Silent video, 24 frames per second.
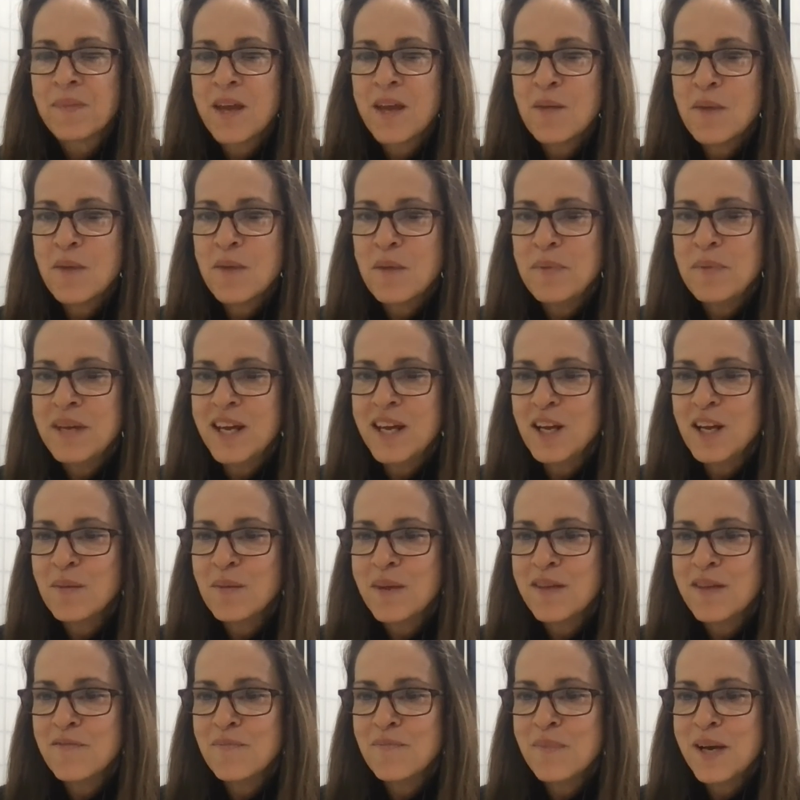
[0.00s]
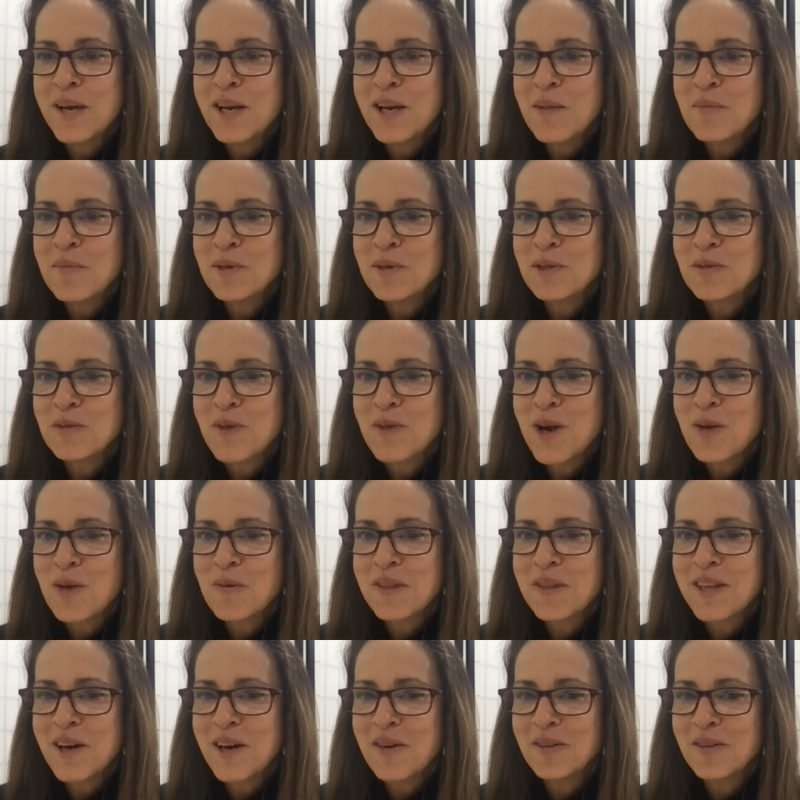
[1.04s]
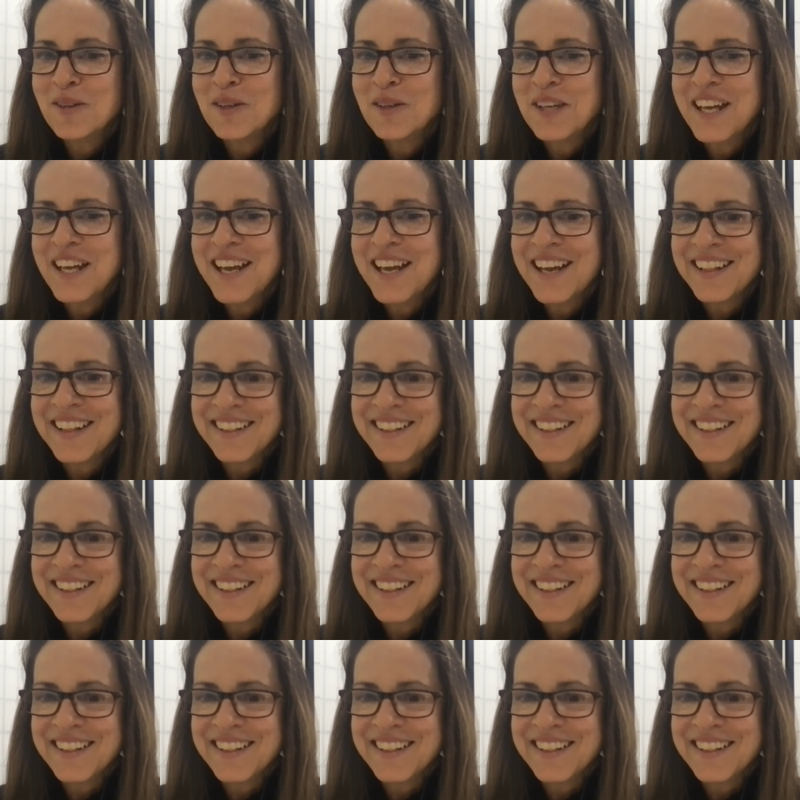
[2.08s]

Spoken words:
I might be getting my numbers wrong without looking at